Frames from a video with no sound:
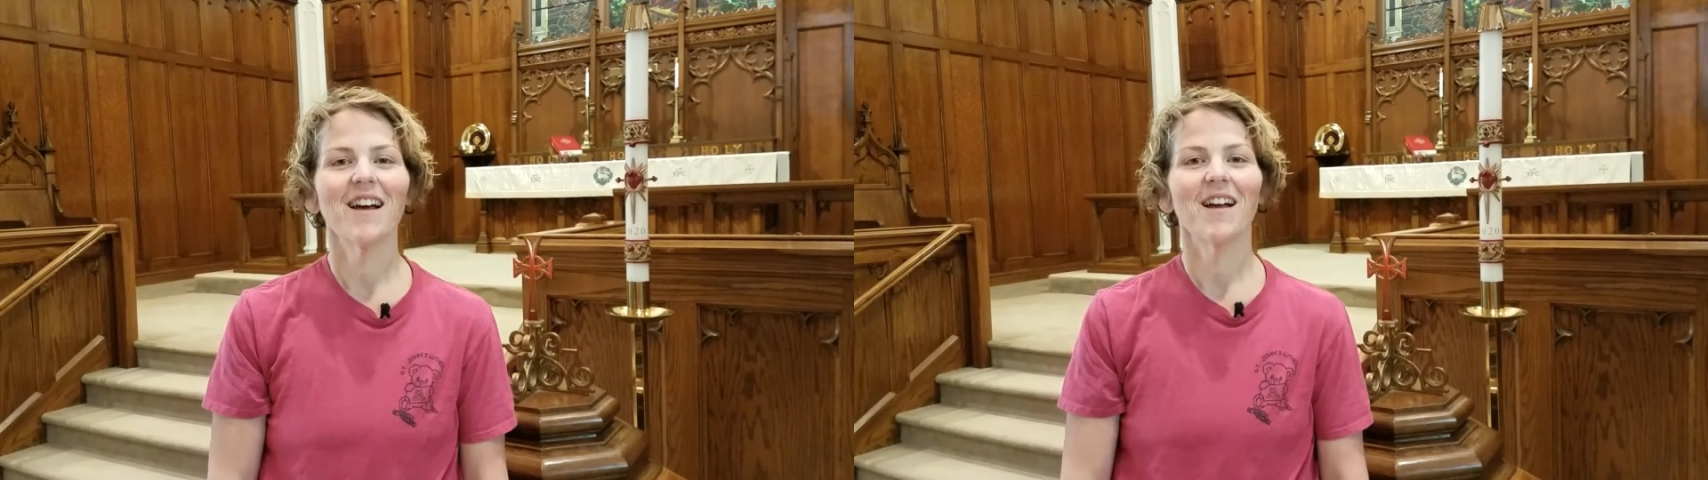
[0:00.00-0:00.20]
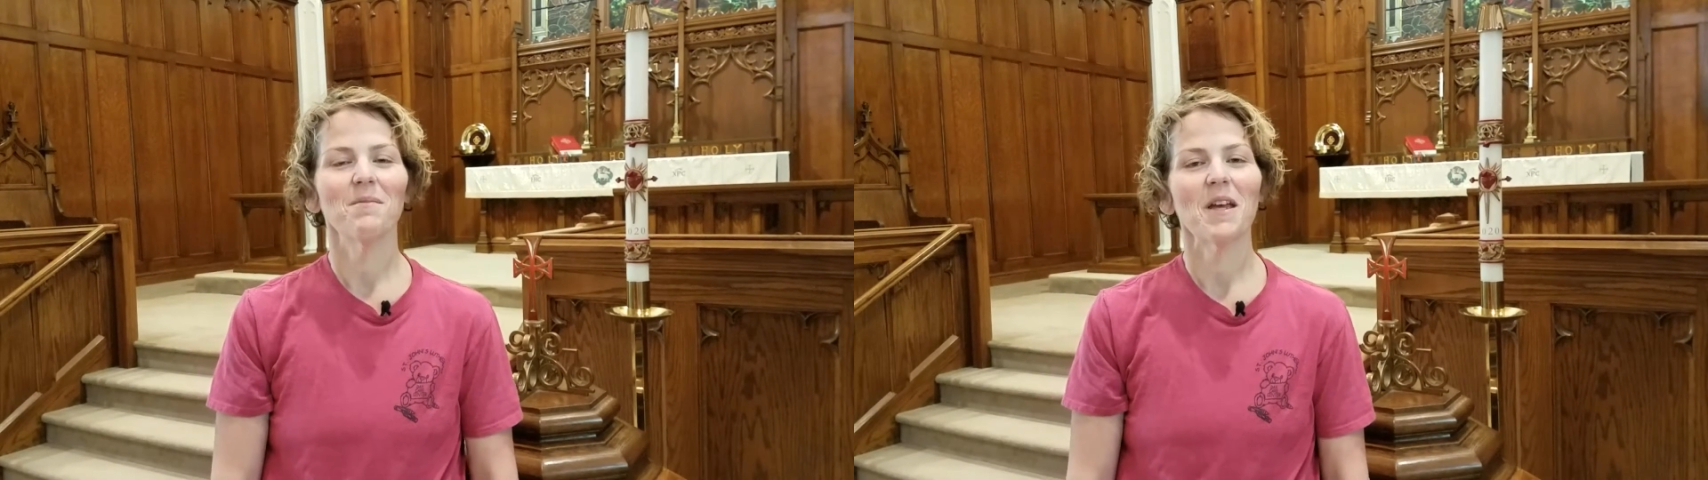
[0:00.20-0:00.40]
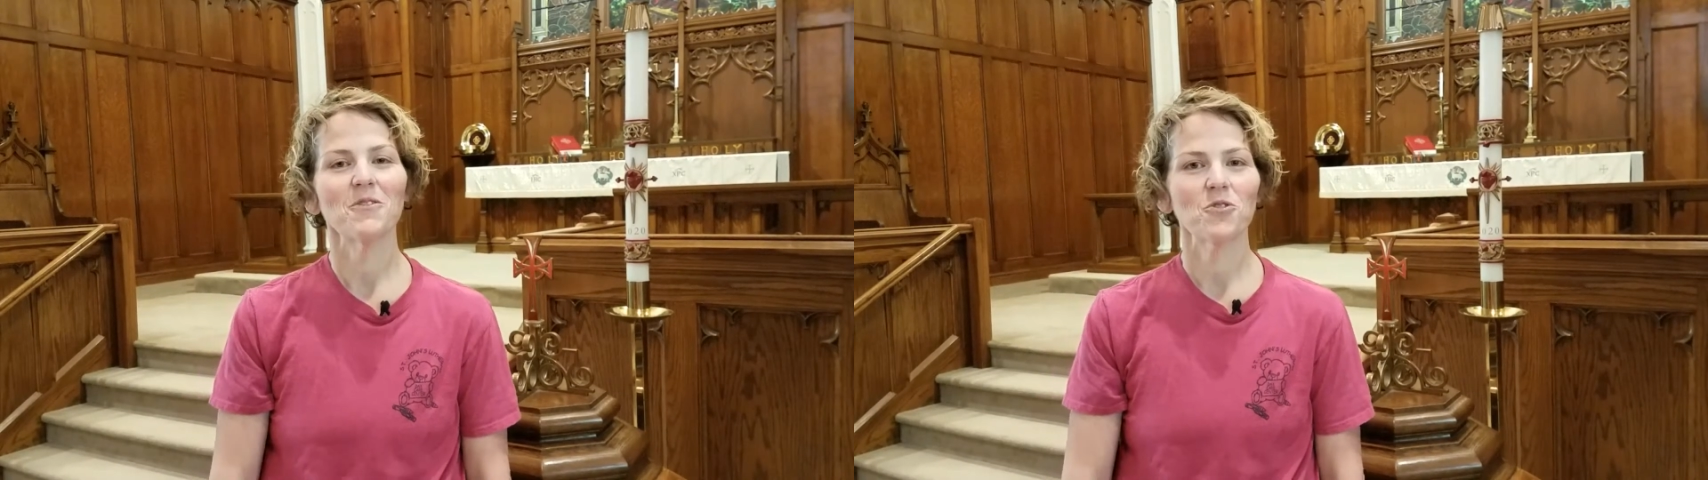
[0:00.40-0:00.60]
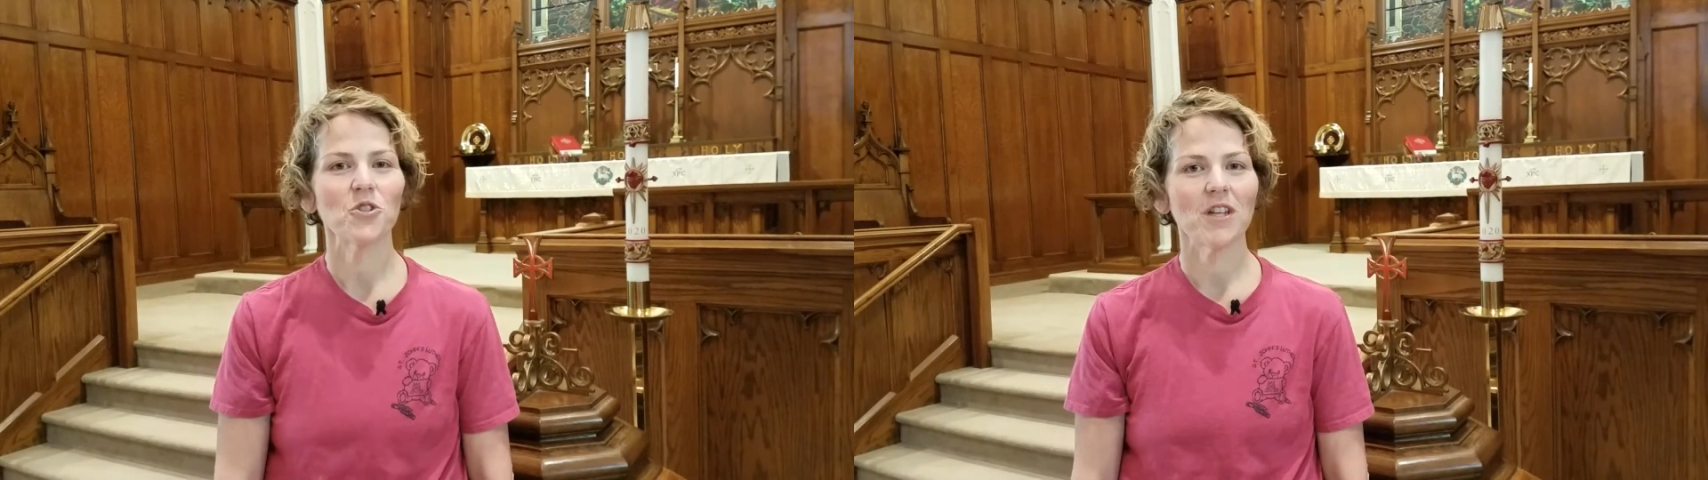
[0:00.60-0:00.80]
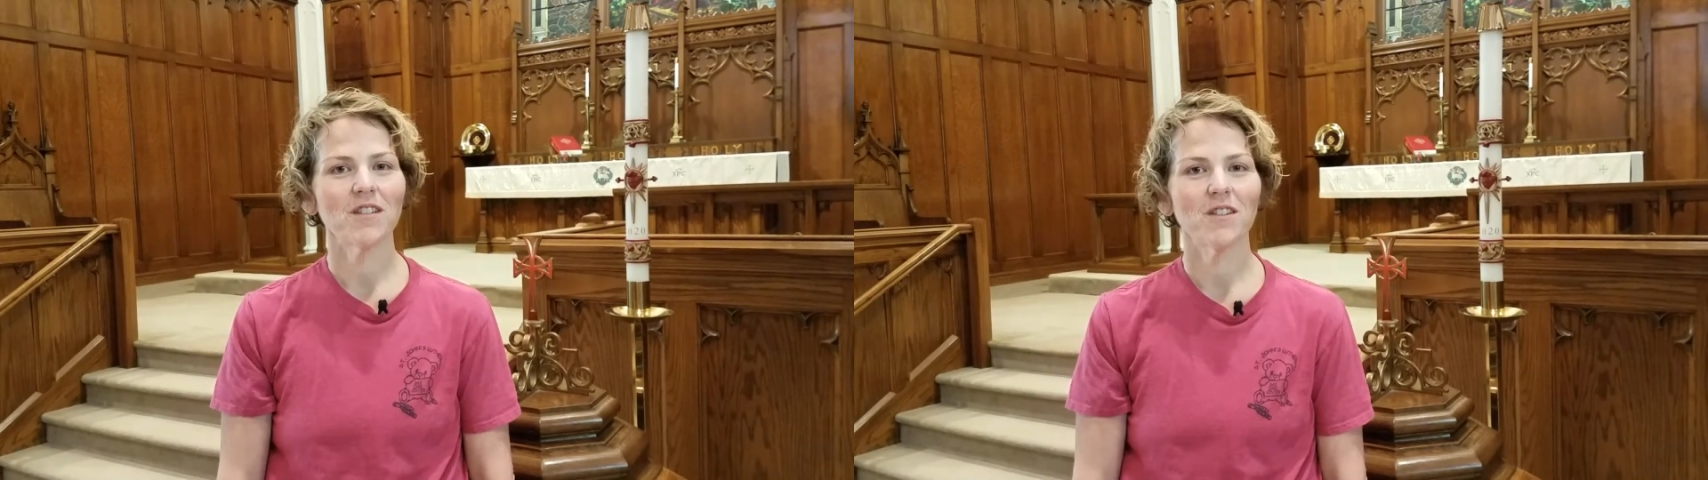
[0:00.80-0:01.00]
I'm Kendra
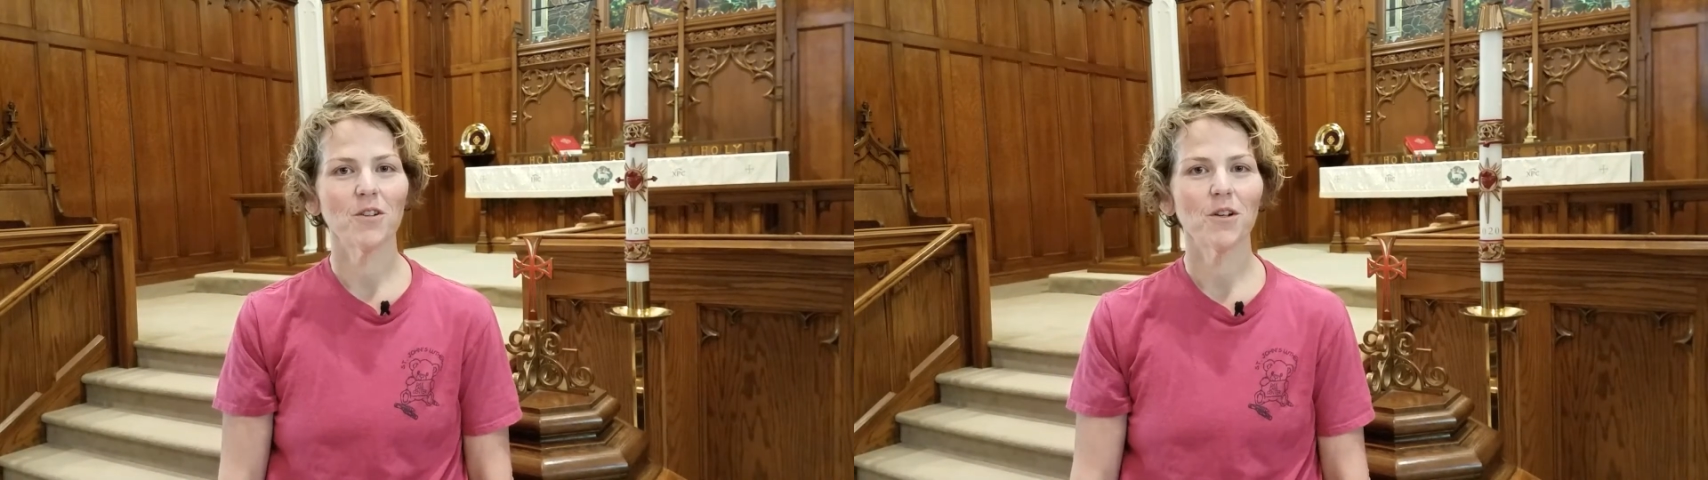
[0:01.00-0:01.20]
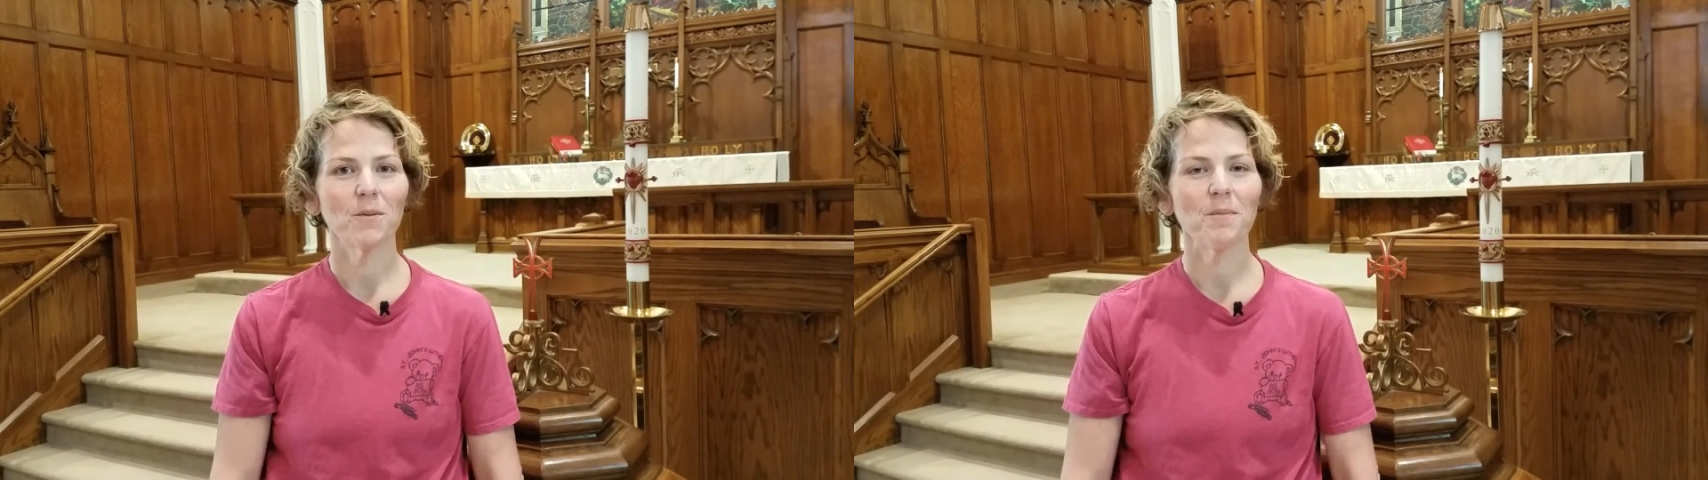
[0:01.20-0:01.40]
Schessler,